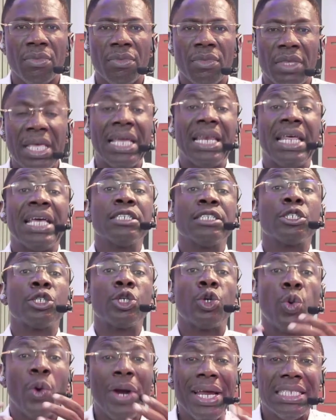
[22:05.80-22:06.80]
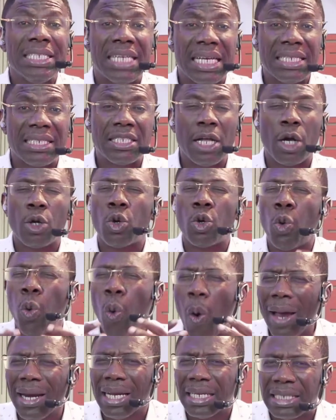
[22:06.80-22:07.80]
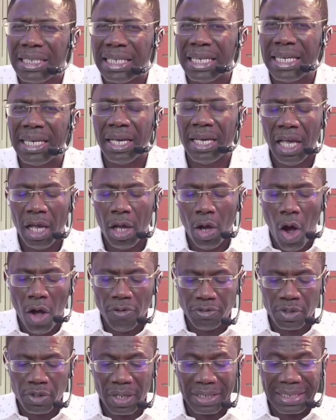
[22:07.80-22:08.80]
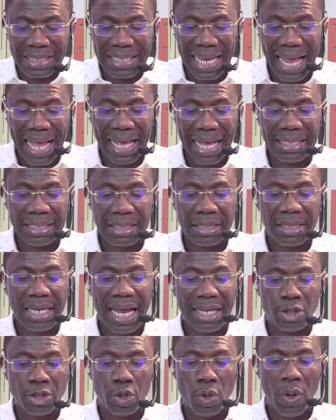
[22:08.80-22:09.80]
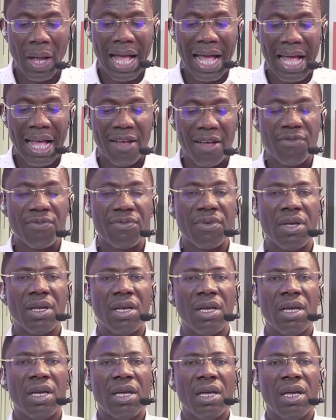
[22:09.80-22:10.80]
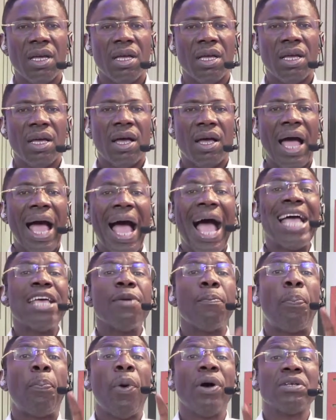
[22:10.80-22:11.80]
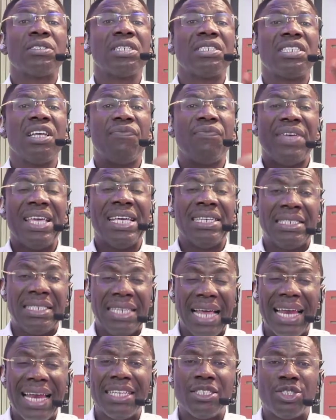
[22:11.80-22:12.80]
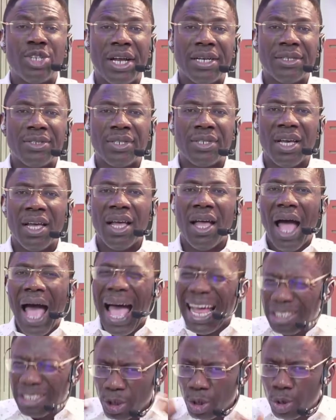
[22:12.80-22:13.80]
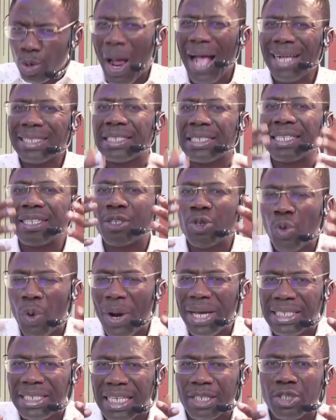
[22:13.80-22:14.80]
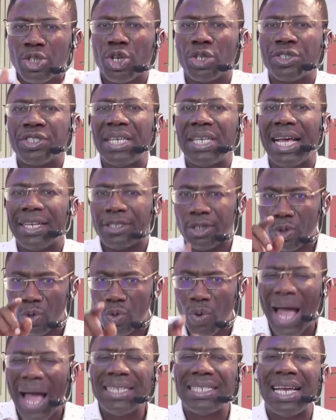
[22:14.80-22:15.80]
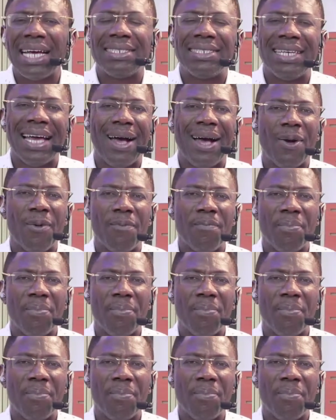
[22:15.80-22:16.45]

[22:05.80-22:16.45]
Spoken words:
It increases the quality of success that you have. High positive intelligence attracts greater success. Write that down.